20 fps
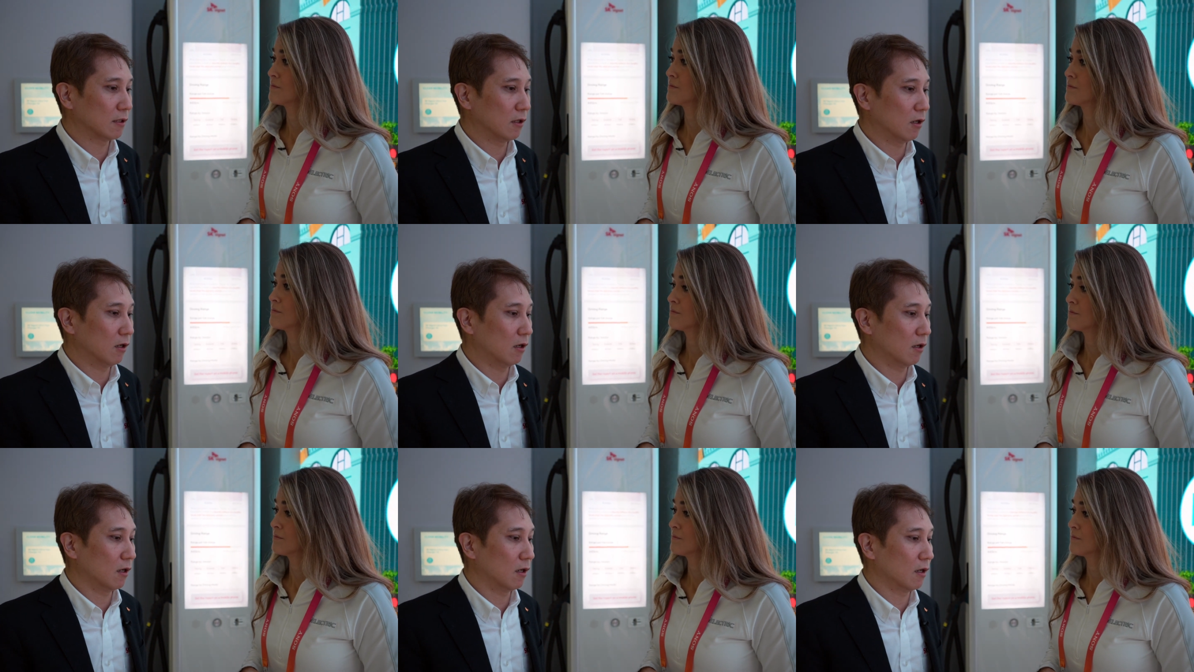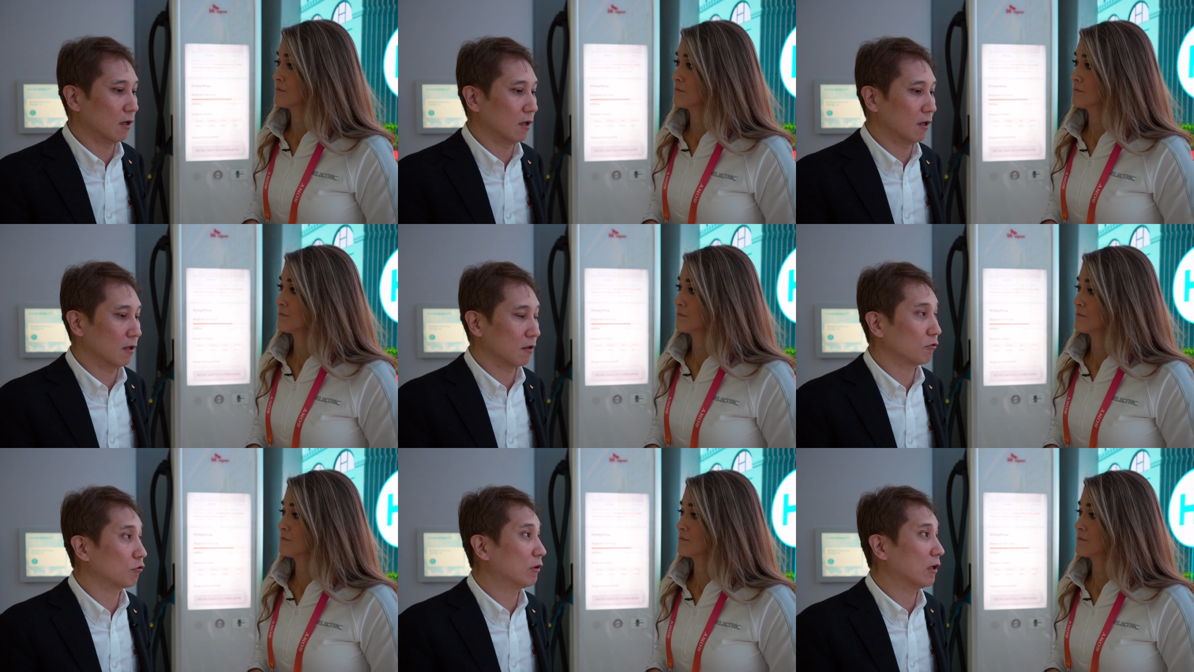
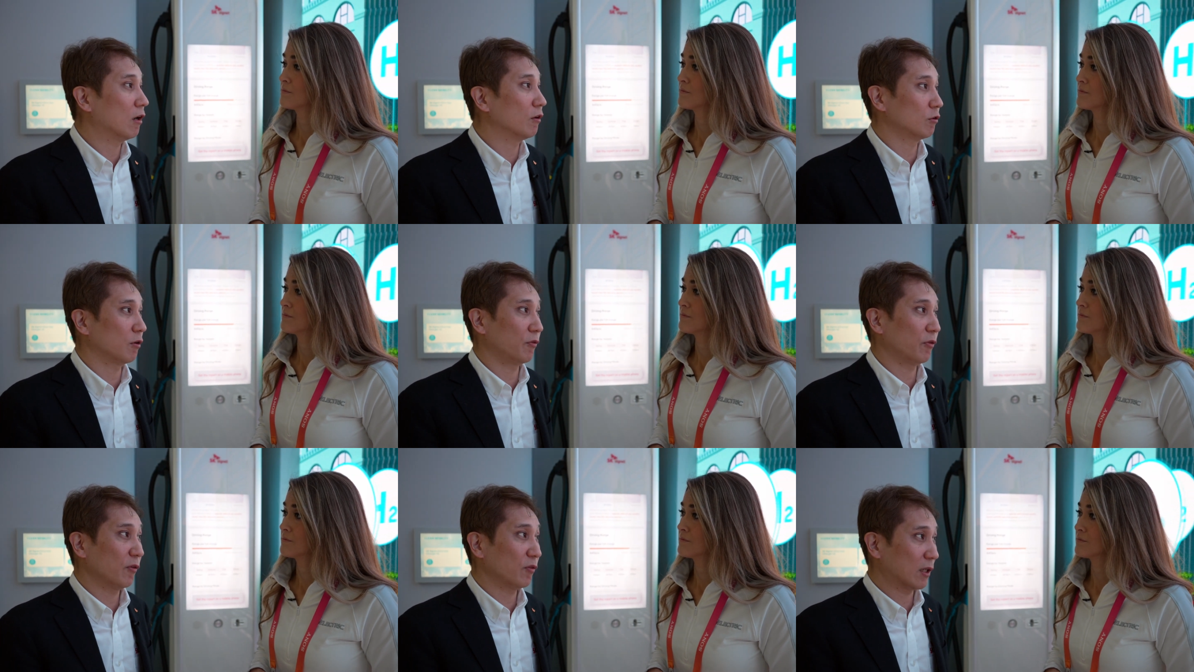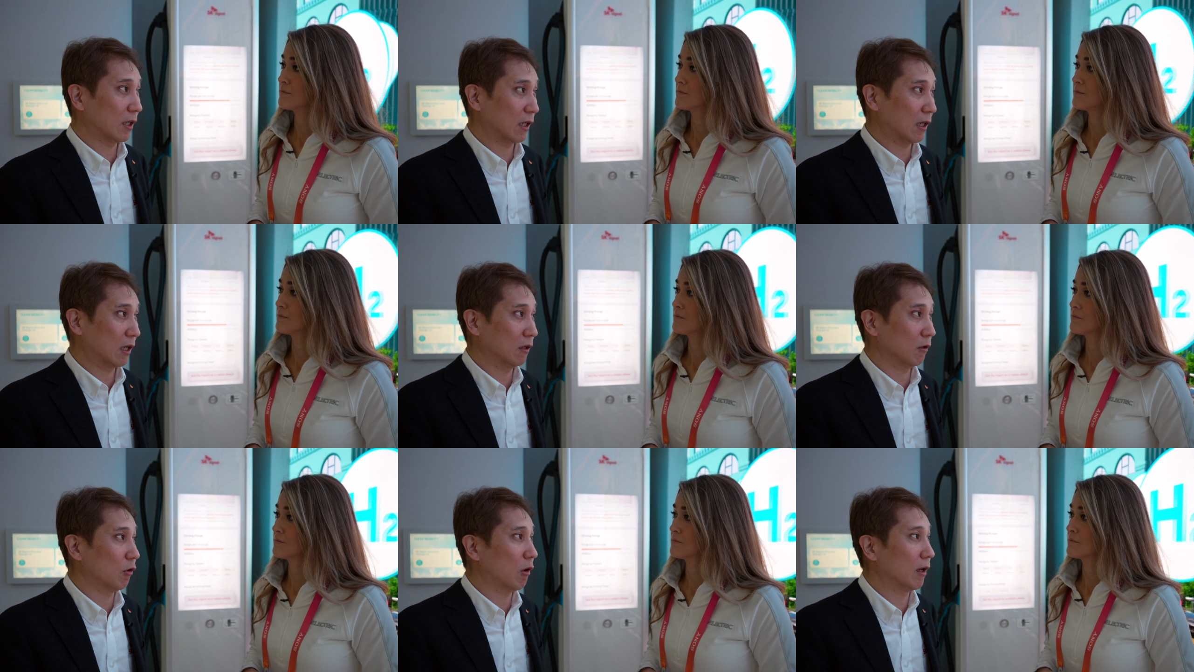Speaker 1: 350
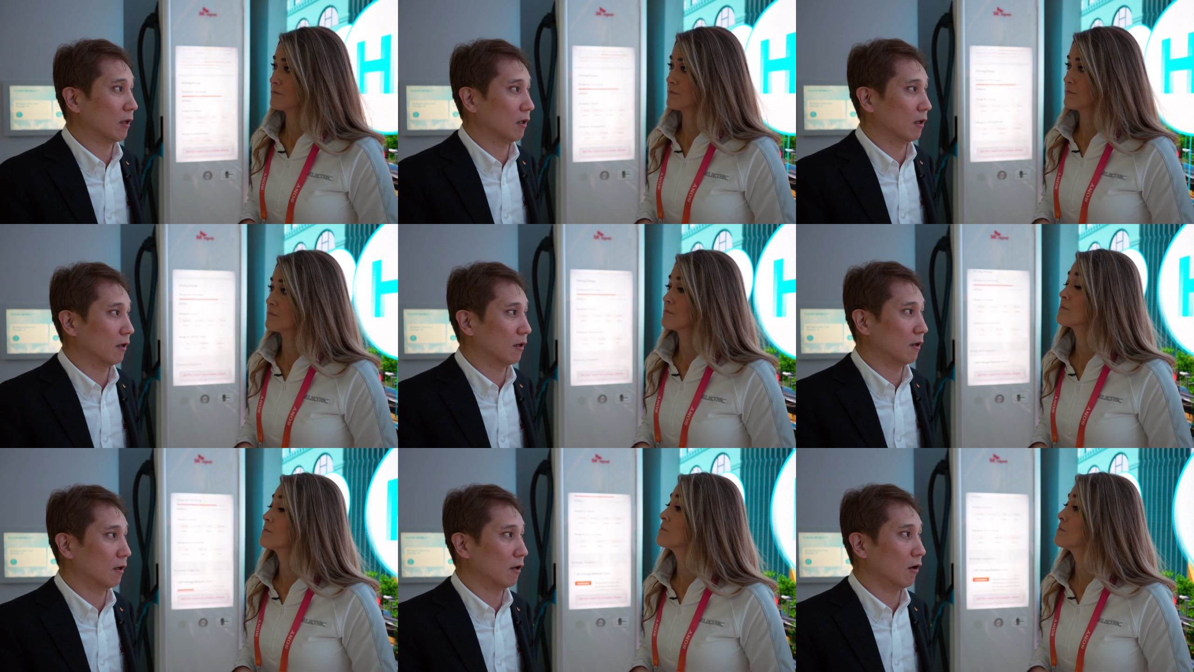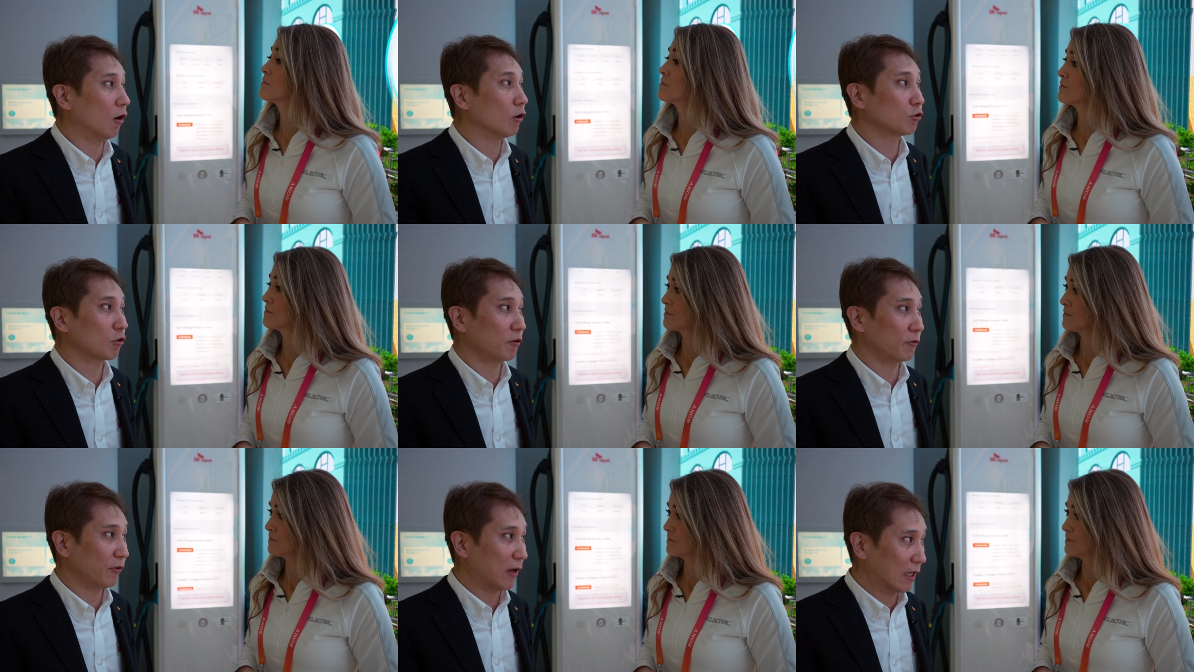kilowatt
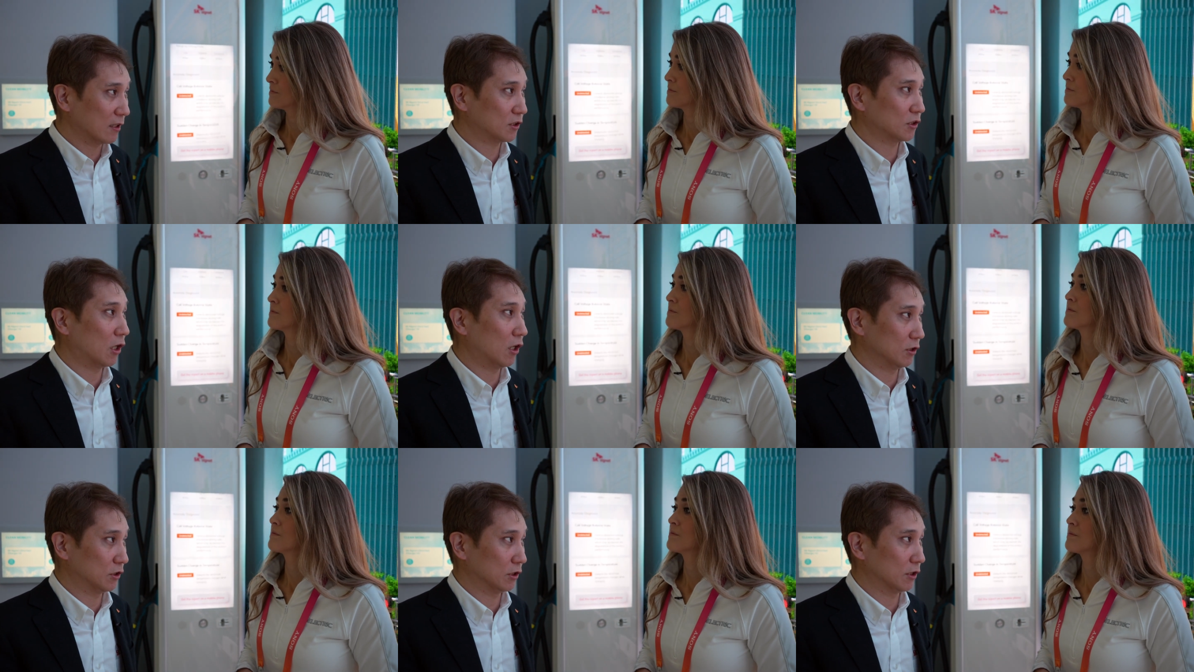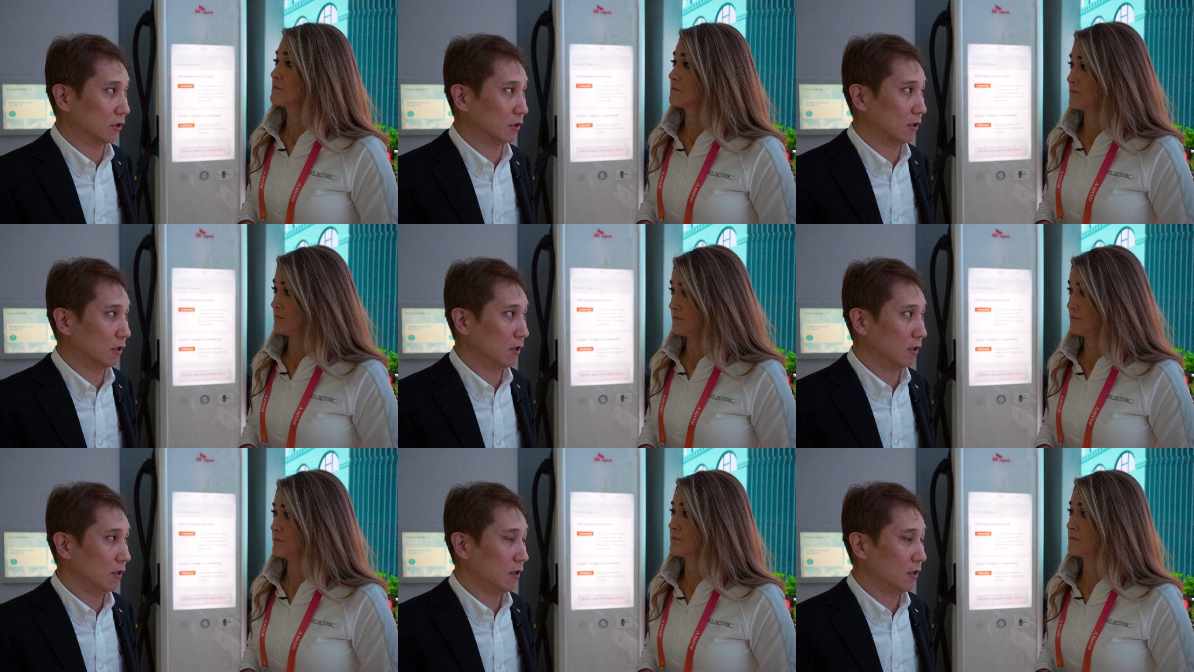ultra fast charger.